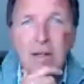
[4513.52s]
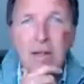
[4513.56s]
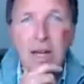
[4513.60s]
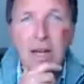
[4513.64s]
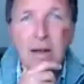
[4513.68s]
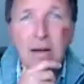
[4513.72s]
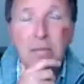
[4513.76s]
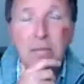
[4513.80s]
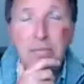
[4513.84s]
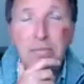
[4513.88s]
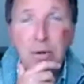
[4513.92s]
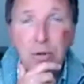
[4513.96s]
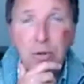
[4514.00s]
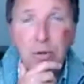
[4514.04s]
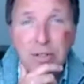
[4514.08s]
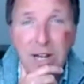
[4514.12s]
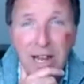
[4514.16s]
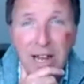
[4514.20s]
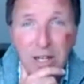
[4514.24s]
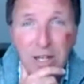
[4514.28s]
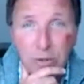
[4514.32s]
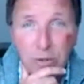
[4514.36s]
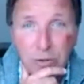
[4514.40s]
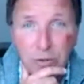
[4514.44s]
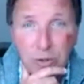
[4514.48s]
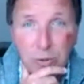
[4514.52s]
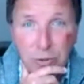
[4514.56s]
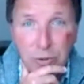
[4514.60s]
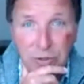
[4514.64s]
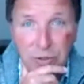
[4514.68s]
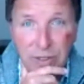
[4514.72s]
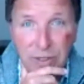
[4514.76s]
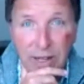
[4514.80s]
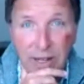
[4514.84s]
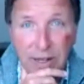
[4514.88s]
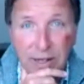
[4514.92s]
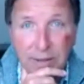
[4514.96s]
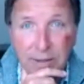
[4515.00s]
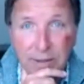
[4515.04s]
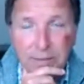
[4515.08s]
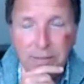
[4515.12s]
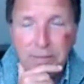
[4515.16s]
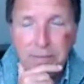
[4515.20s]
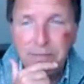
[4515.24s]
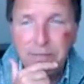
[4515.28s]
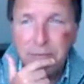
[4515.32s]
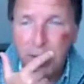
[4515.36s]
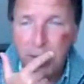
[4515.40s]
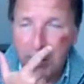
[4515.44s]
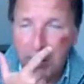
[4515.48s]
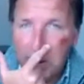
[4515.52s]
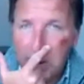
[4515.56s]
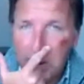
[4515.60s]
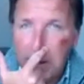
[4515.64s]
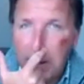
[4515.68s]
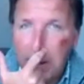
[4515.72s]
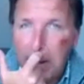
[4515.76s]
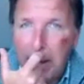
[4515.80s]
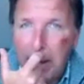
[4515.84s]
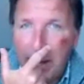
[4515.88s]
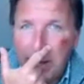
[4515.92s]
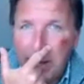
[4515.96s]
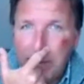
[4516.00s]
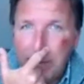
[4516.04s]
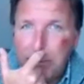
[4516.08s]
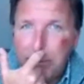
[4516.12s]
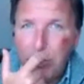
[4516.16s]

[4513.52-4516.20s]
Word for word: And Paul Daniels was there. And